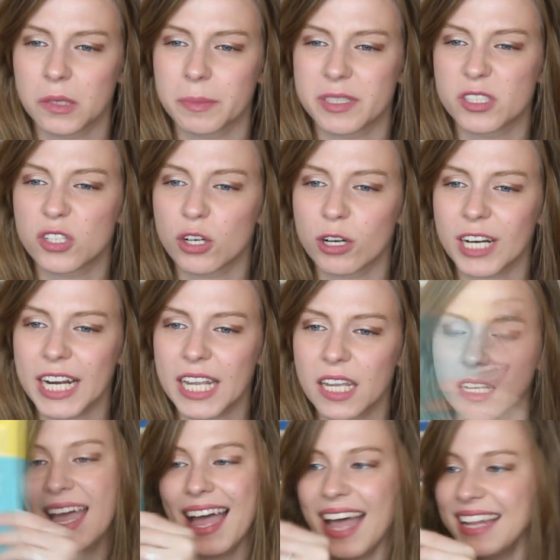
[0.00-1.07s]
or
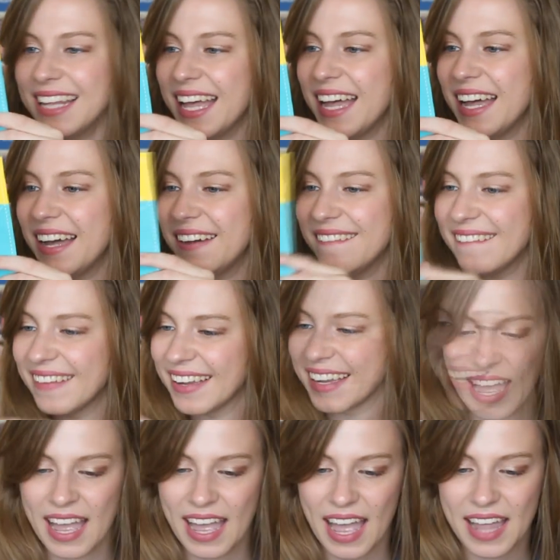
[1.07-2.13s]
Missouri? Hello.
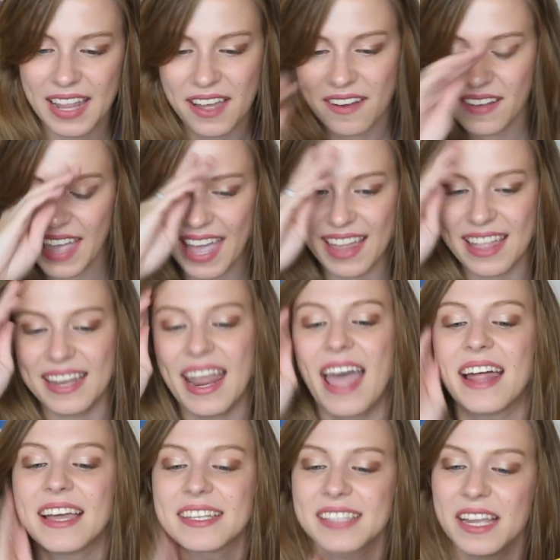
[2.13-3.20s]
Hello, Kayla and
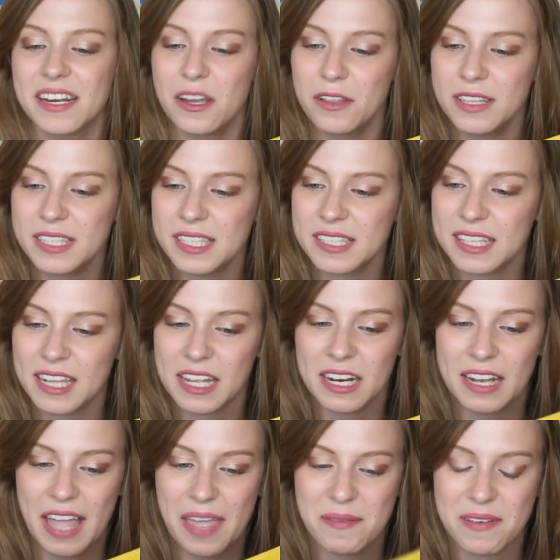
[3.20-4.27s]
Alex. I know this is a
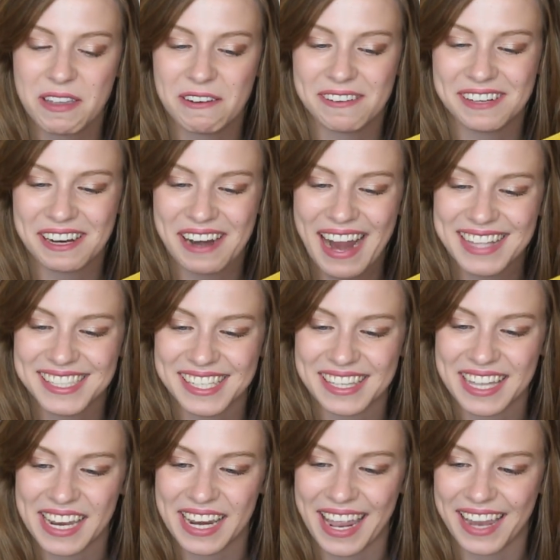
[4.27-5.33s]
little late, but congrats
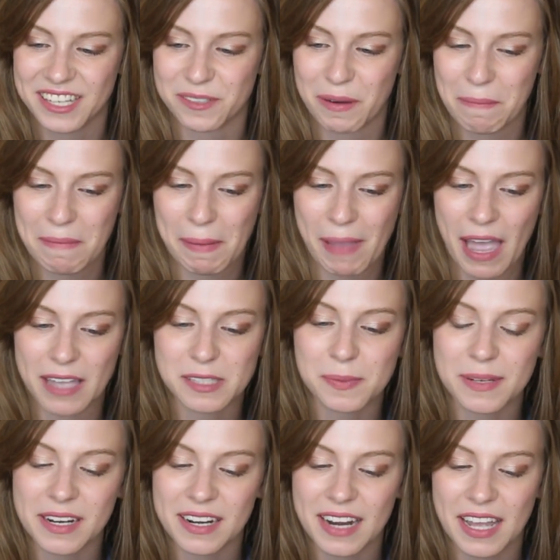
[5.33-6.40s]
on the engagement. My
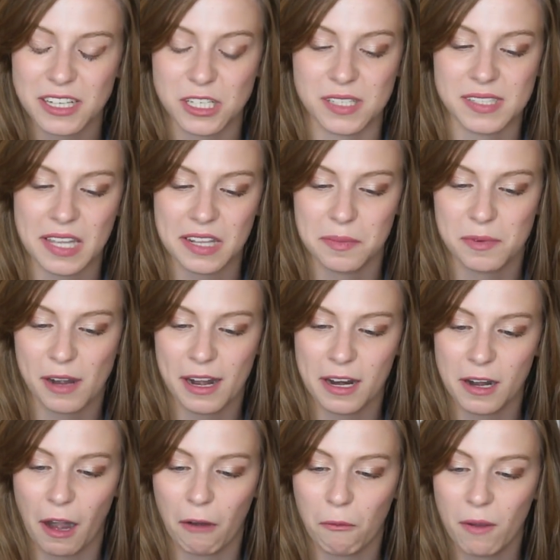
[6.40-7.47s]
husband and I just
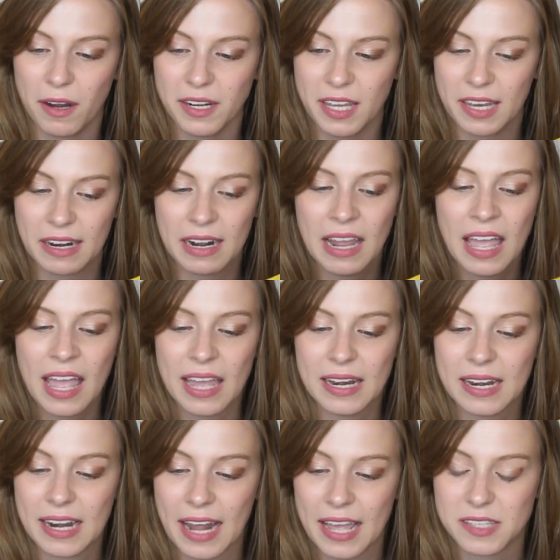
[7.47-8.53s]
celebrated our 1 year,
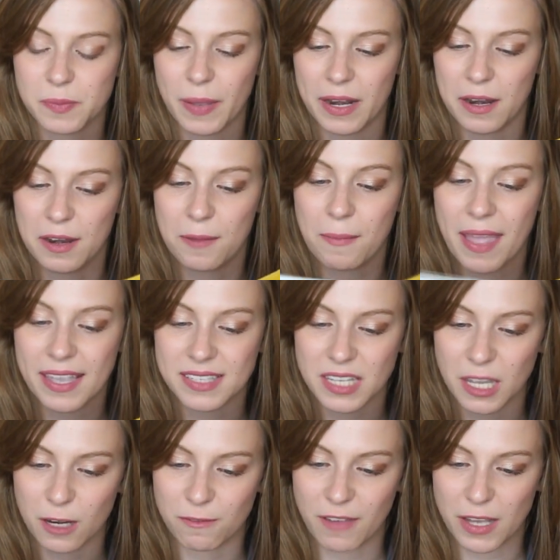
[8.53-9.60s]
and it has been an
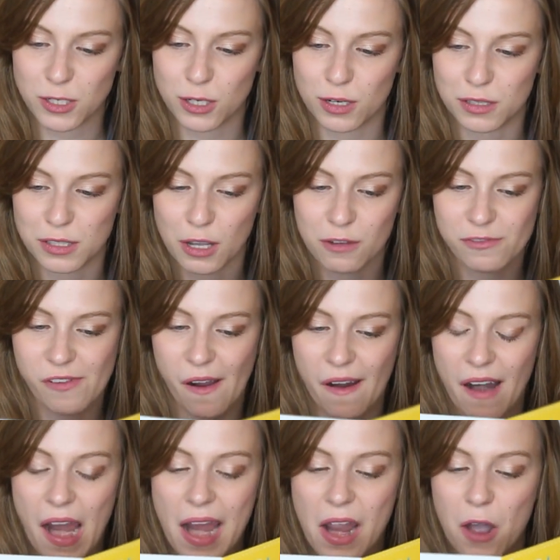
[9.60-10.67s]
amazing adventure so
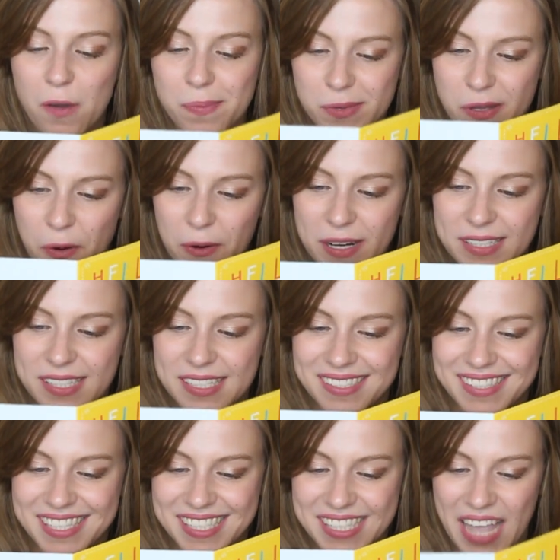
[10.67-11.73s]
far. I hope yours
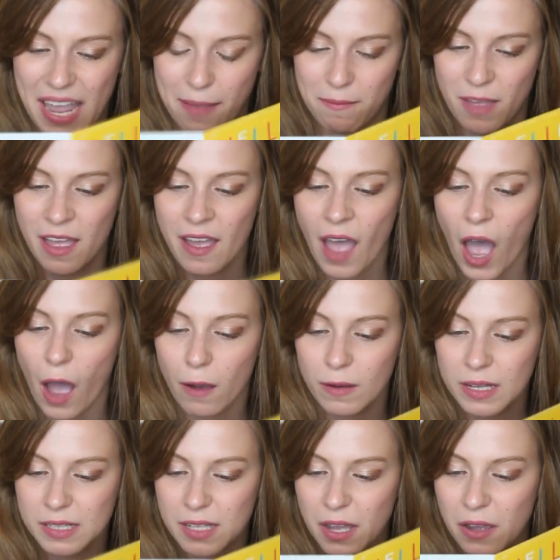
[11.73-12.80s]
is the same.
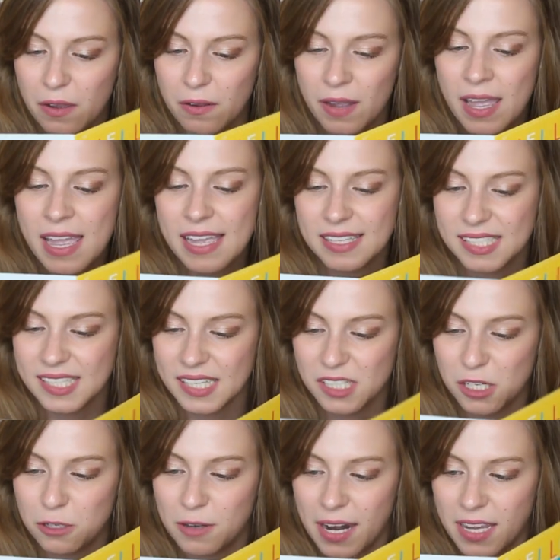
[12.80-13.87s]
Oh Hello is
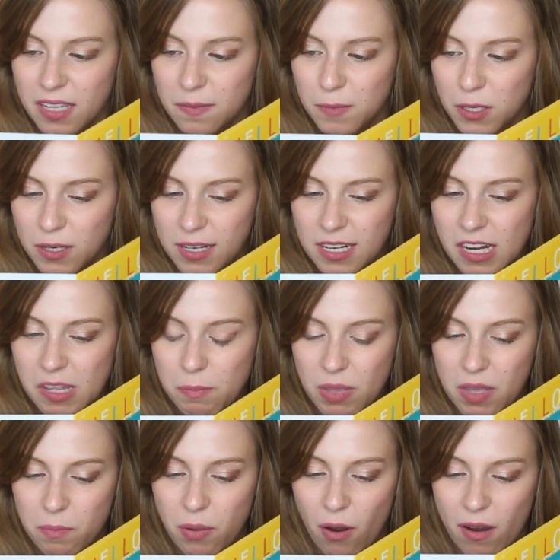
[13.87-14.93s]
such a great community to
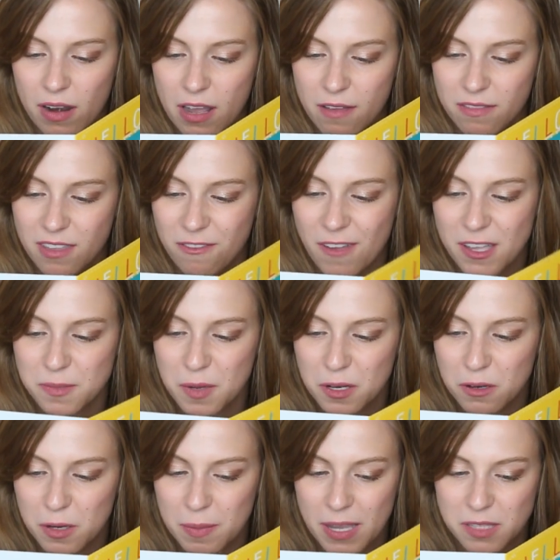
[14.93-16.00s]
be a part of. The
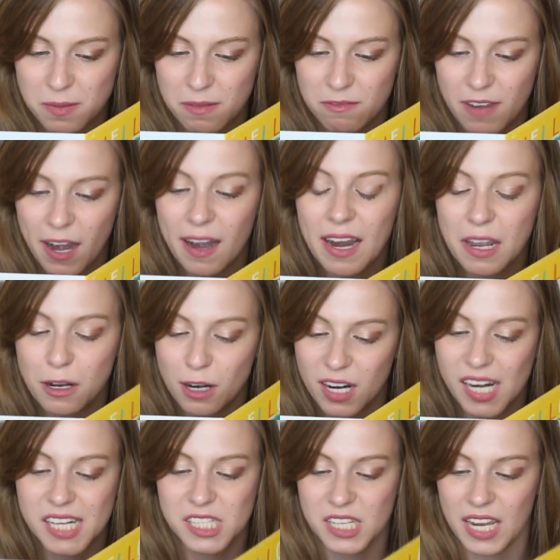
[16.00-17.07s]
Facebook group has been very
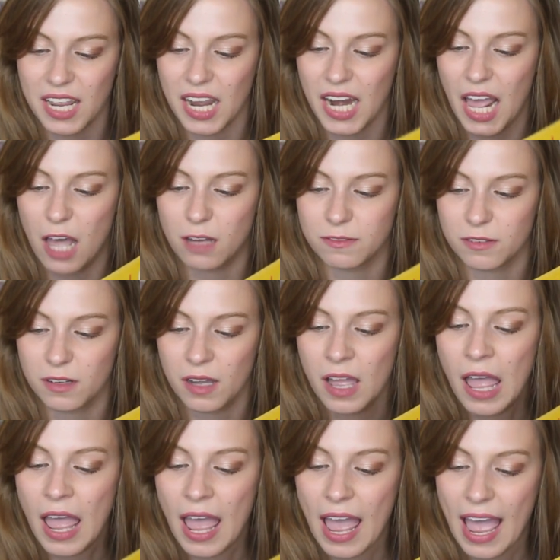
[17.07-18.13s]
encouraging and
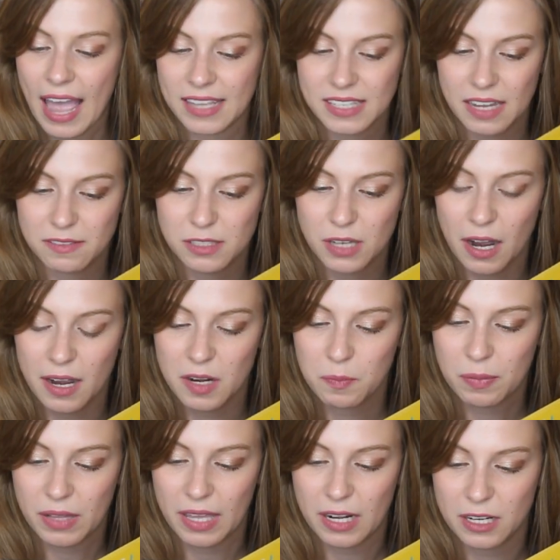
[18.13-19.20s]
helpful as I've
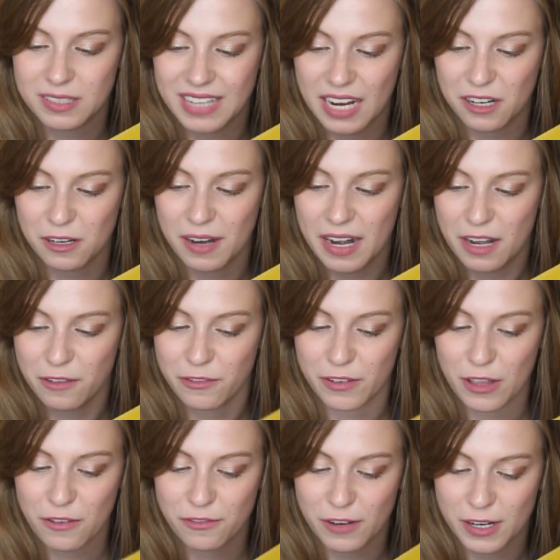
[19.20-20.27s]
started planner decorating
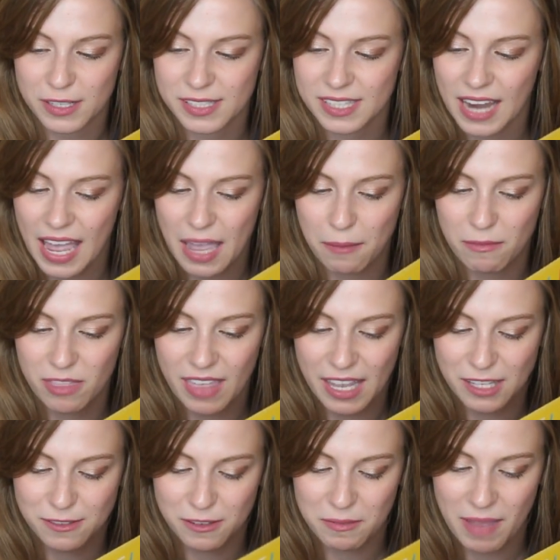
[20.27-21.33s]
for the first time.
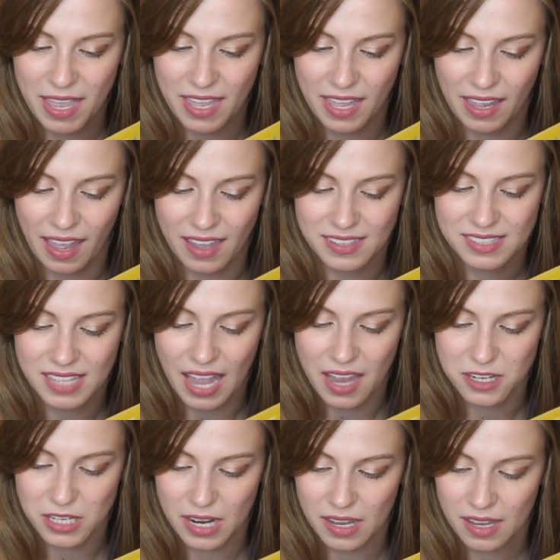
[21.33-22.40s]
Thanks for making it,
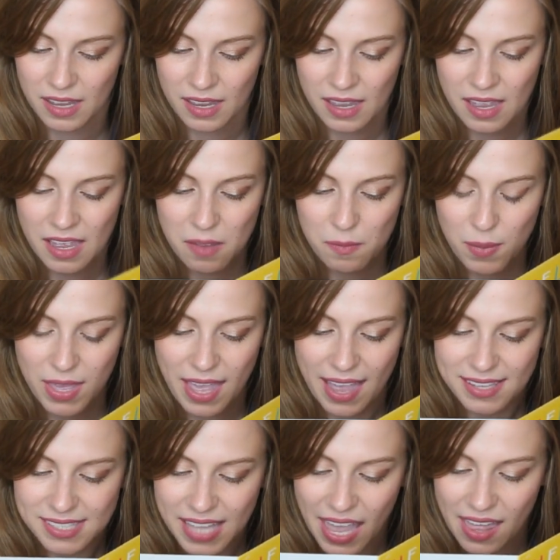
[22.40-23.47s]
Sasha.
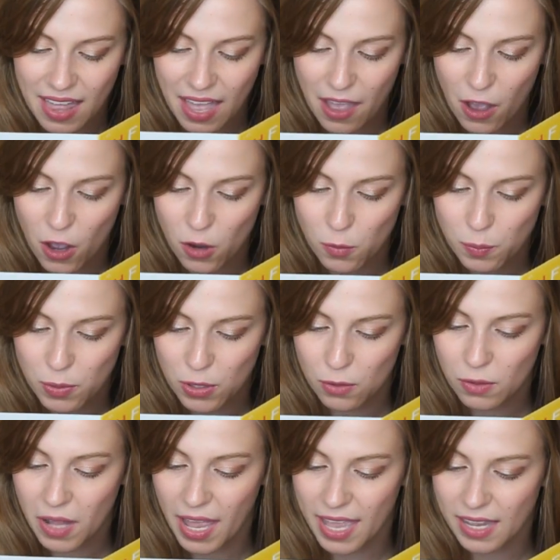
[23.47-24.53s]
P.S. Kayla, I hope
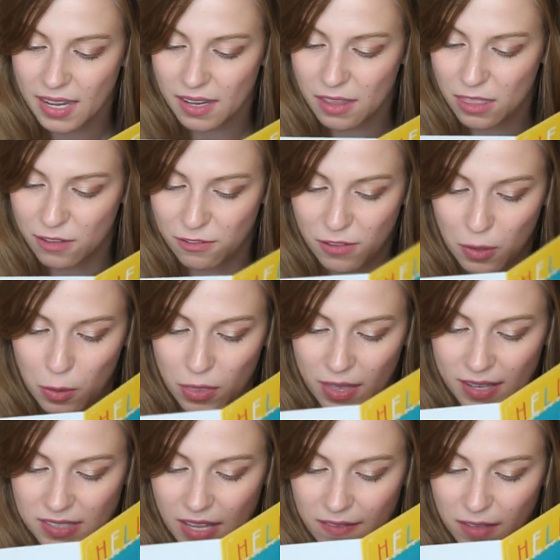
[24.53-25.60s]
you like the few
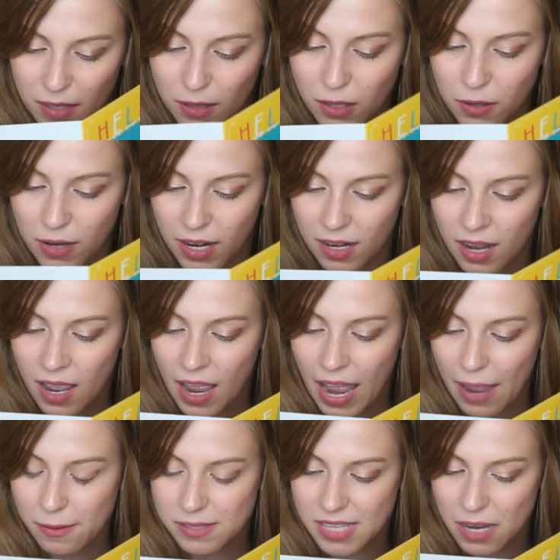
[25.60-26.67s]
things I've included.
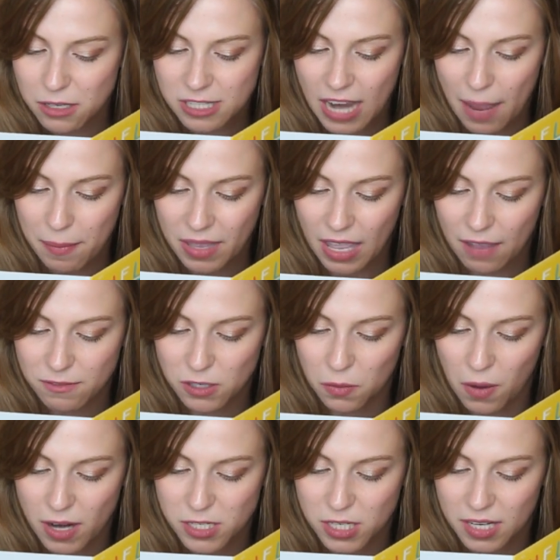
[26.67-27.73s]
I was out shopping
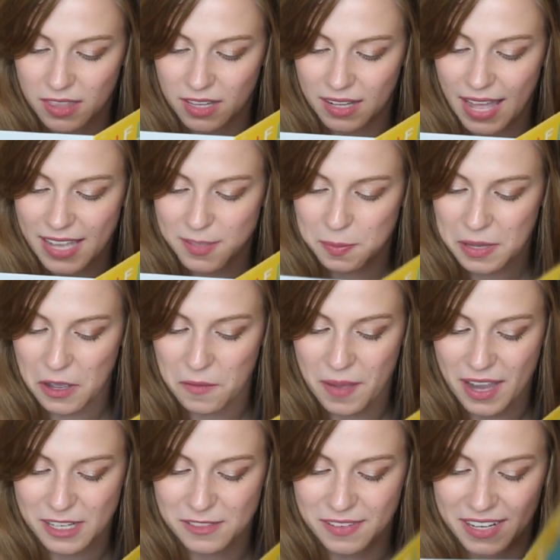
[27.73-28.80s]
after watching the last P.O.
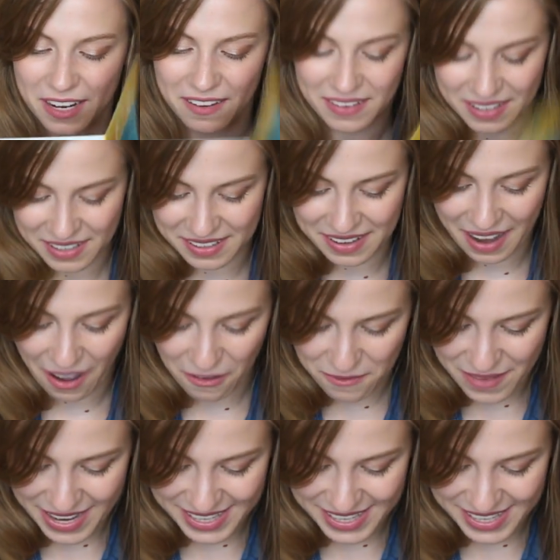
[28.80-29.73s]
Box video and couldn't help